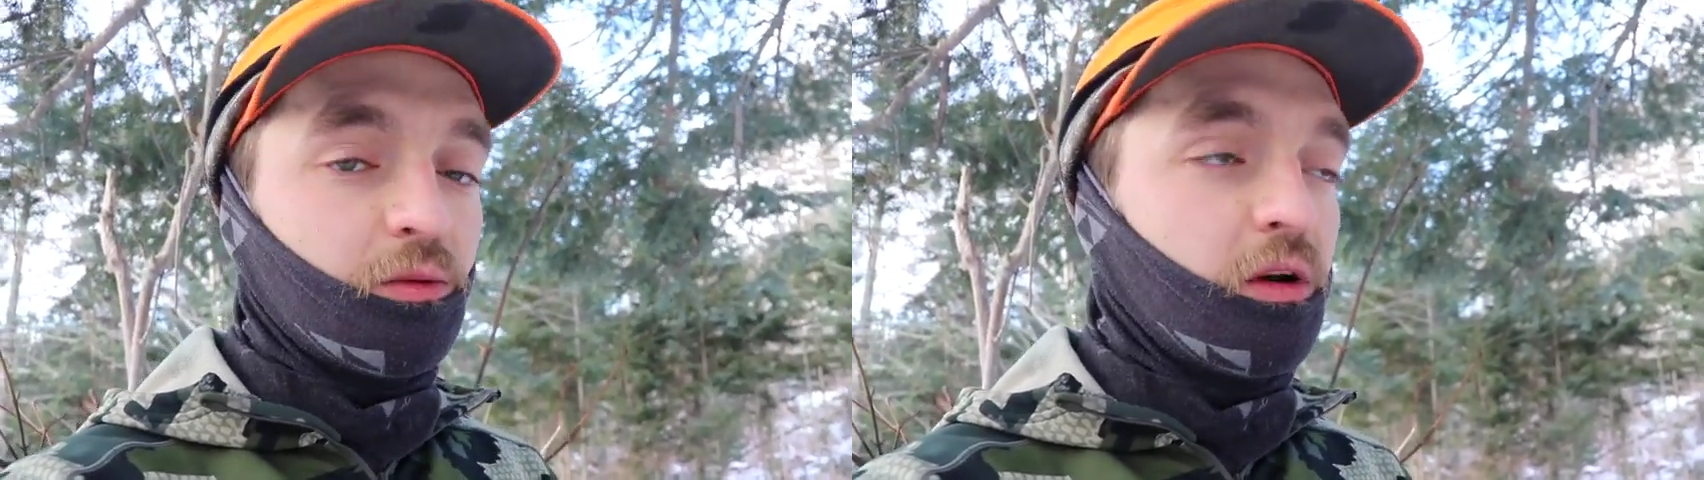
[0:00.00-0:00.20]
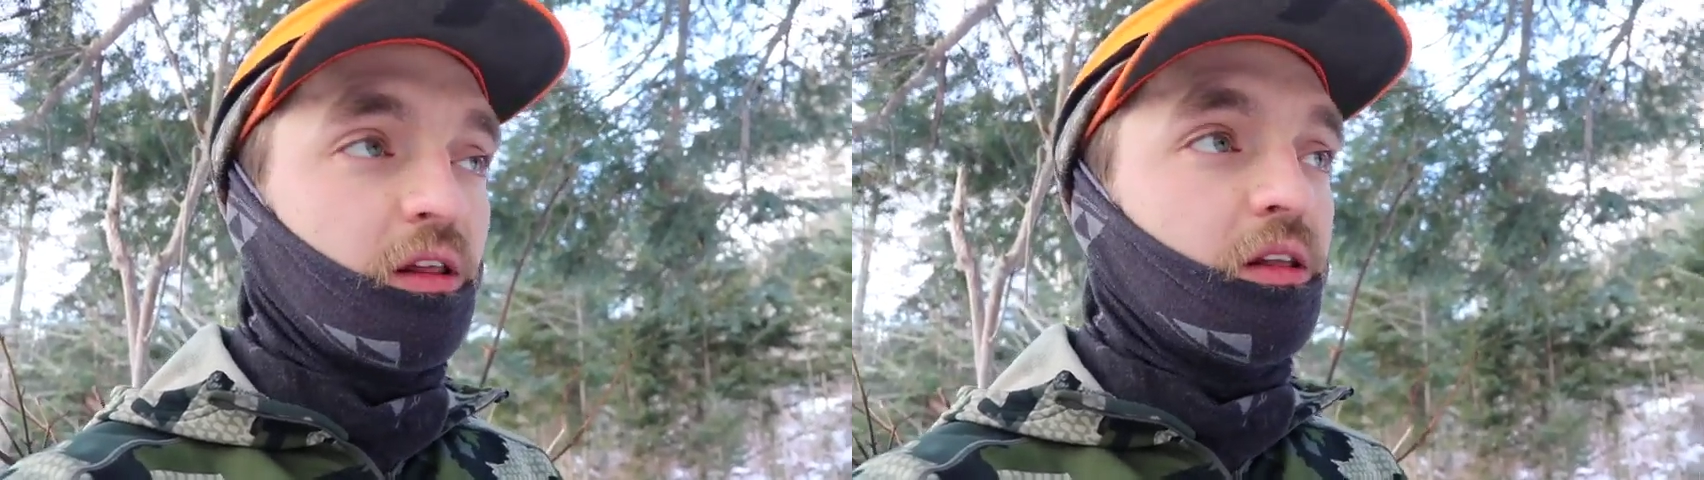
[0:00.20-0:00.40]

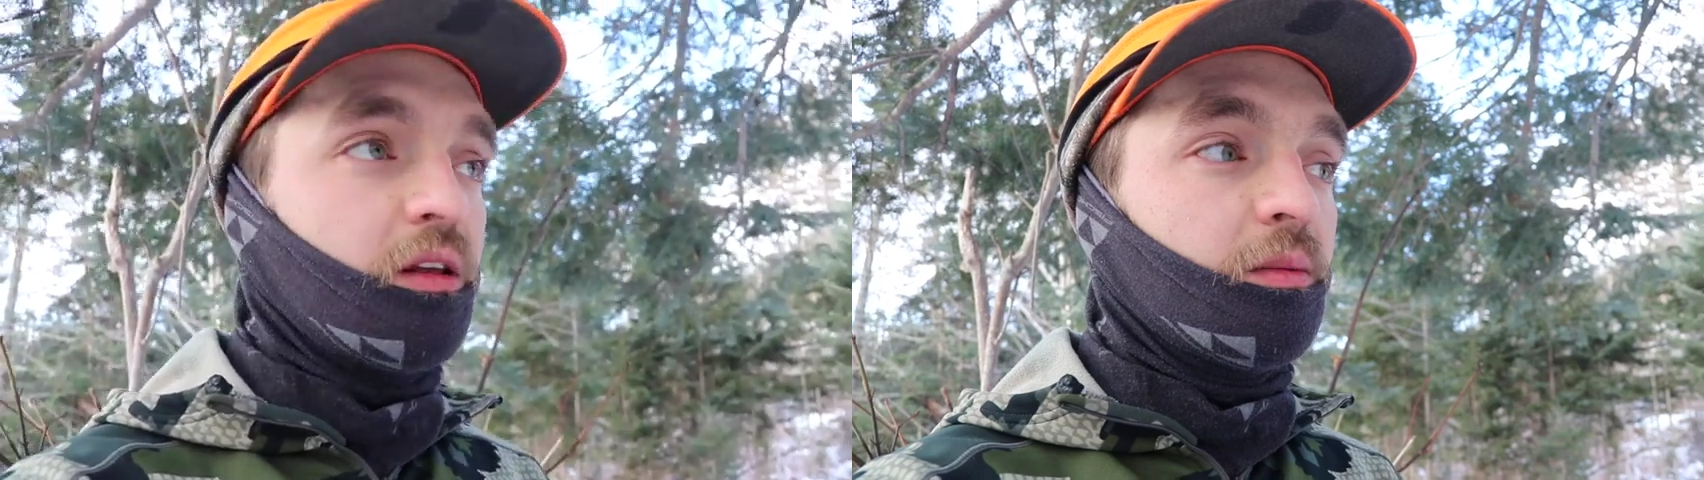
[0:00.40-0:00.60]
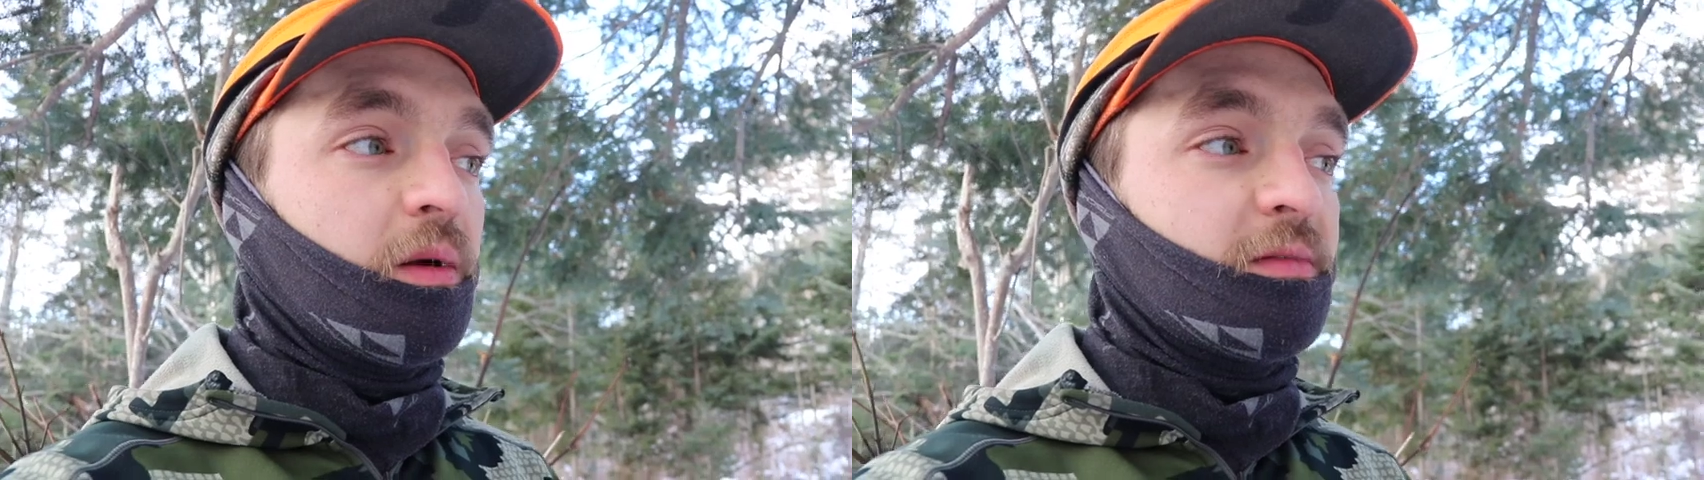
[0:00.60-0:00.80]
what I
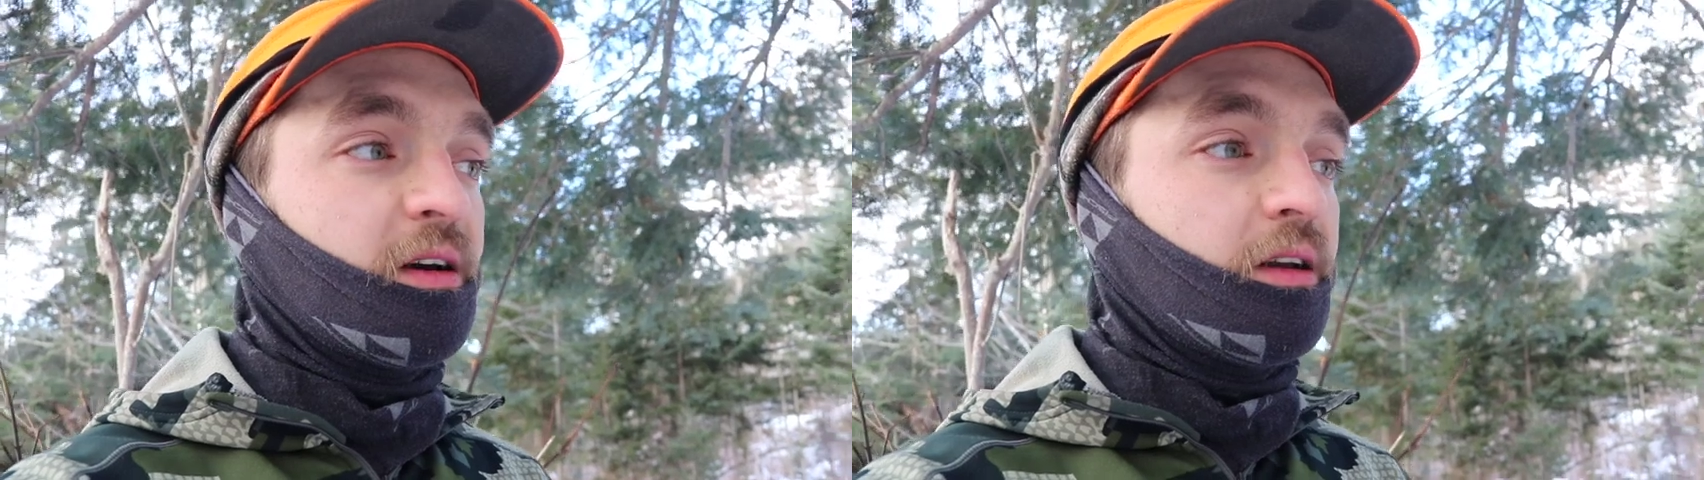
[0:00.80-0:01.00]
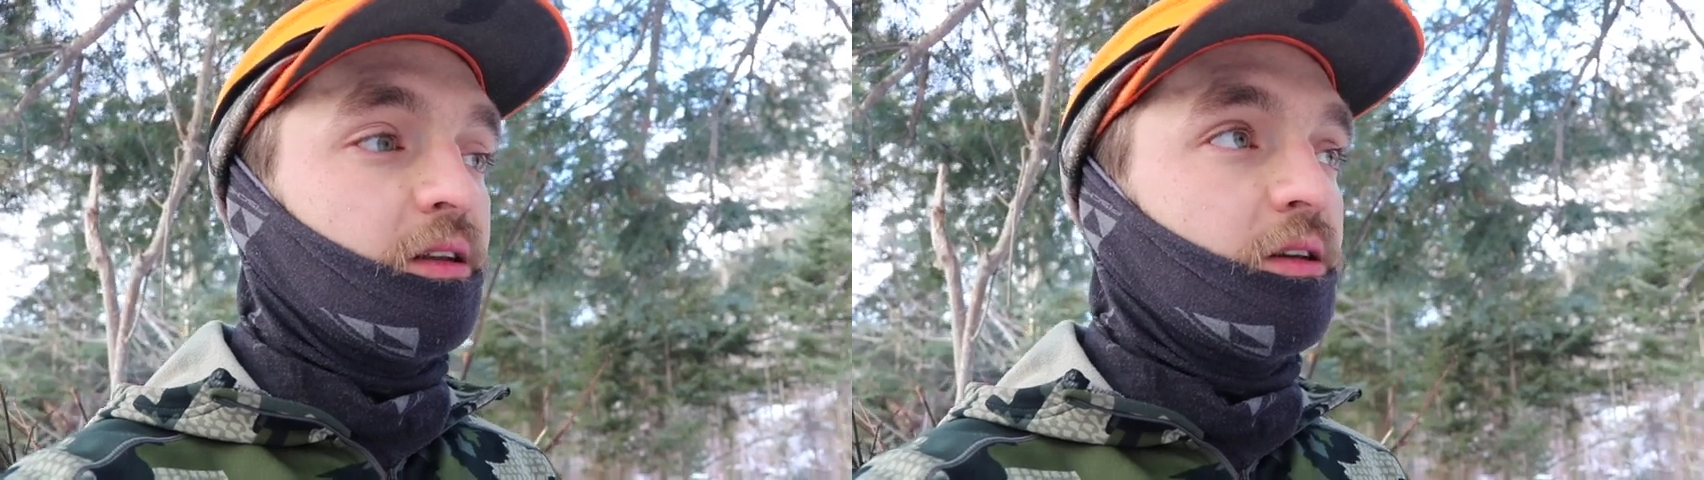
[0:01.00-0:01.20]
think in my
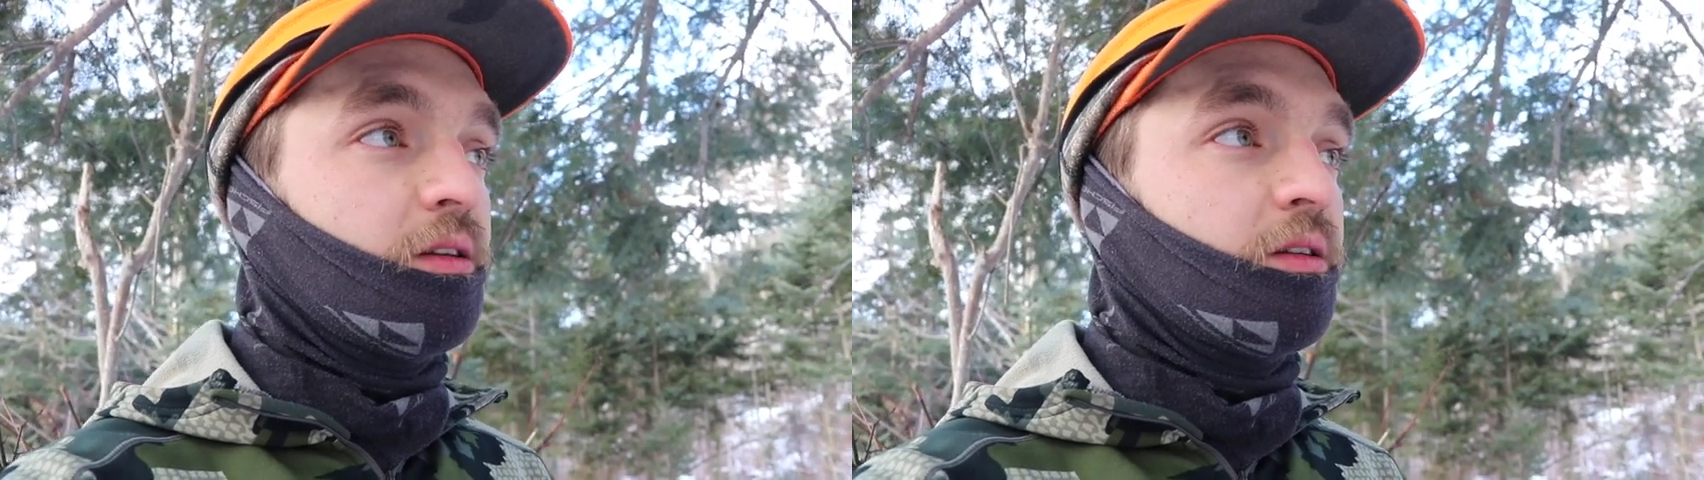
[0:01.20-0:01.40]
mind.